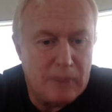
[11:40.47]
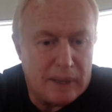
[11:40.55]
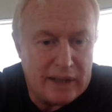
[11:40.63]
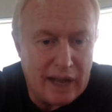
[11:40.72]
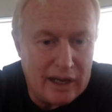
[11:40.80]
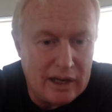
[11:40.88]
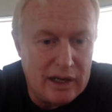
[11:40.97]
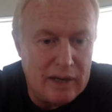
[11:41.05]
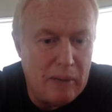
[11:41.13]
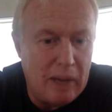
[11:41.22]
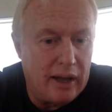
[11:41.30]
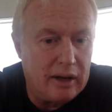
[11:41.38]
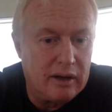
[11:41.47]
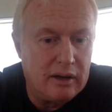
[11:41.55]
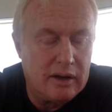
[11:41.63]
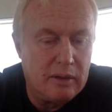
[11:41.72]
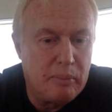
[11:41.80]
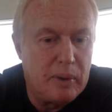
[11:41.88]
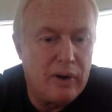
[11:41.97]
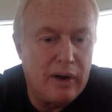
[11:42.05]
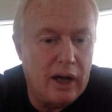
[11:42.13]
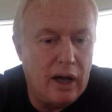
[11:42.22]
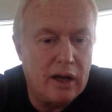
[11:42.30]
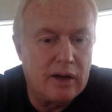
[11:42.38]
they would do spectacularly bad.
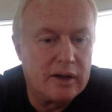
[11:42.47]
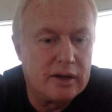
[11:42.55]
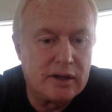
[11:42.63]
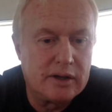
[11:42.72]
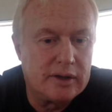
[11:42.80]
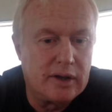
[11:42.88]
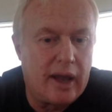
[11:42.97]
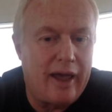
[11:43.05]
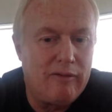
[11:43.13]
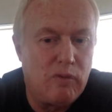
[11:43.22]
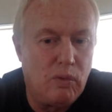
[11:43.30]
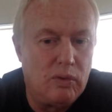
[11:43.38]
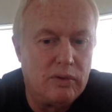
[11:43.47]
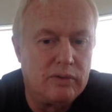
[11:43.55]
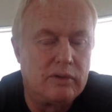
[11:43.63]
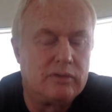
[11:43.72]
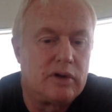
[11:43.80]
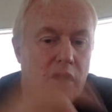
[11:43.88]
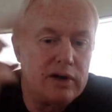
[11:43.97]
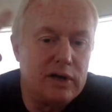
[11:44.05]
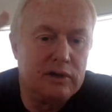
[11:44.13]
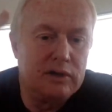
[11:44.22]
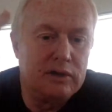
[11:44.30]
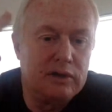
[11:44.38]
The Piraha have
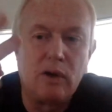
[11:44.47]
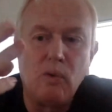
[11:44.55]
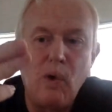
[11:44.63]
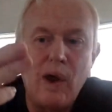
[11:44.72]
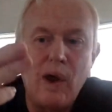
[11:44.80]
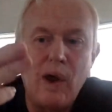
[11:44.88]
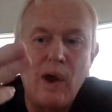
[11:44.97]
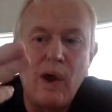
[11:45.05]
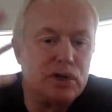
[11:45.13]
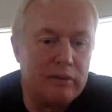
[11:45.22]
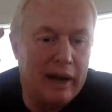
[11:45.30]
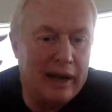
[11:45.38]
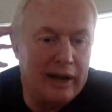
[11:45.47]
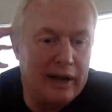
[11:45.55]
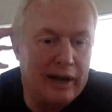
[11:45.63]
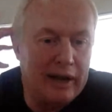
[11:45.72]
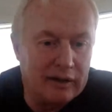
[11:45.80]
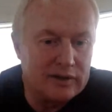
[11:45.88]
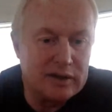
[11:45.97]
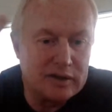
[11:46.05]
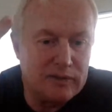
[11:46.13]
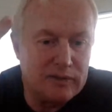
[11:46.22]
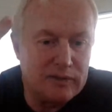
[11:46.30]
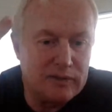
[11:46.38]
only, you know, one, two, and
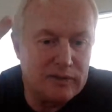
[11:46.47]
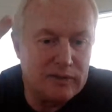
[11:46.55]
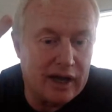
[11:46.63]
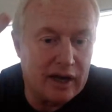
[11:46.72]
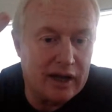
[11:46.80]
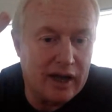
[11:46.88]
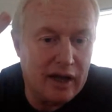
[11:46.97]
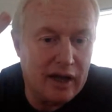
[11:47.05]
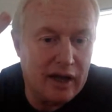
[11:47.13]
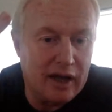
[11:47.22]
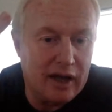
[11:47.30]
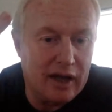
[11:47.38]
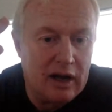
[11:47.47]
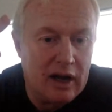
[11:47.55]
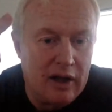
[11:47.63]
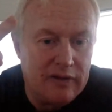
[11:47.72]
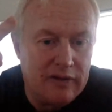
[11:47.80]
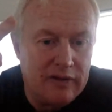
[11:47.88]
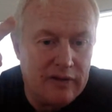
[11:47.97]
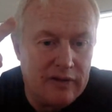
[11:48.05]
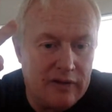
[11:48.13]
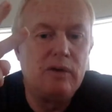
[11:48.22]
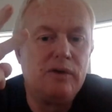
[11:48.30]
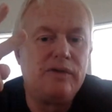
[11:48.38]
many. That's as far as they can count.
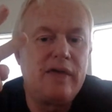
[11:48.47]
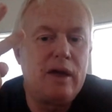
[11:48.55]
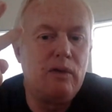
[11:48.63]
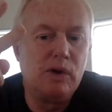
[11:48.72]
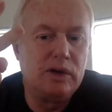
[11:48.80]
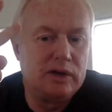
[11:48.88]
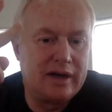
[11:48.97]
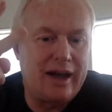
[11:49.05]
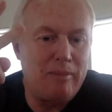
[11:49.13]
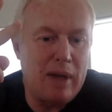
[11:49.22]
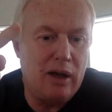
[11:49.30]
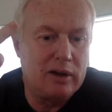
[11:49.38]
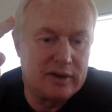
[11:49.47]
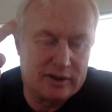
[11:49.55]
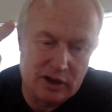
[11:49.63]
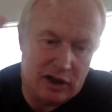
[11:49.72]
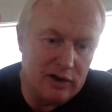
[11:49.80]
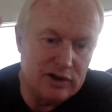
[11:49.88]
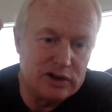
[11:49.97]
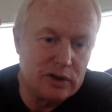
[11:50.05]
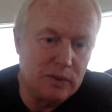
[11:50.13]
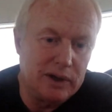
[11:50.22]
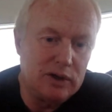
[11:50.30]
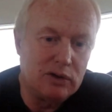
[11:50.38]
They would come out
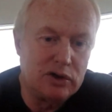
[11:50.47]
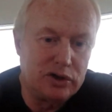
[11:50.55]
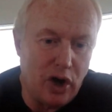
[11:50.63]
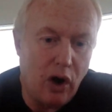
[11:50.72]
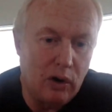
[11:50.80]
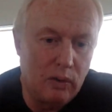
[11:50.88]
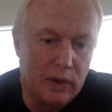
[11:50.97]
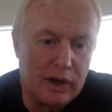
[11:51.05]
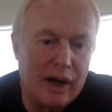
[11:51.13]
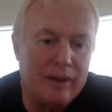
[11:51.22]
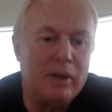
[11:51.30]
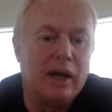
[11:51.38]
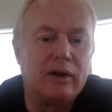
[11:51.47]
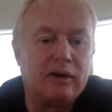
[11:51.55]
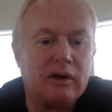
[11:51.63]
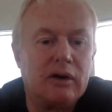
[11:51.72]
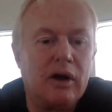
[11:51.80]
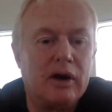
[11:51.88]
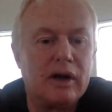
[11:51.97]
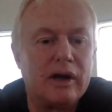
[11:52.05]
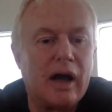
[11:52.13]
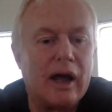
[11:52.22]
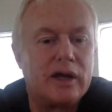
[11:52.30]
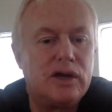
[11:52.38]
close to where your dog would come out
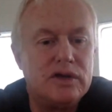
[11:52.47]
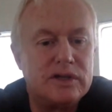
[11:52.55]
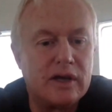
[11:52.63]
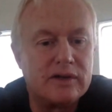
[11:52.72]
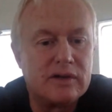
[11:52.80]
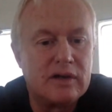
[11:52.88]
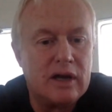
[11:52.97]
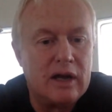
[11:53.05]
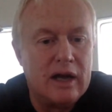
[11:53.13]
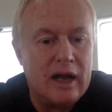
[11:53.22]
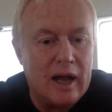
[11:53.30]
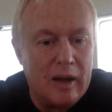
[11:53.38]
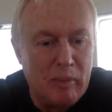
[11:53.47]
on an IQ test.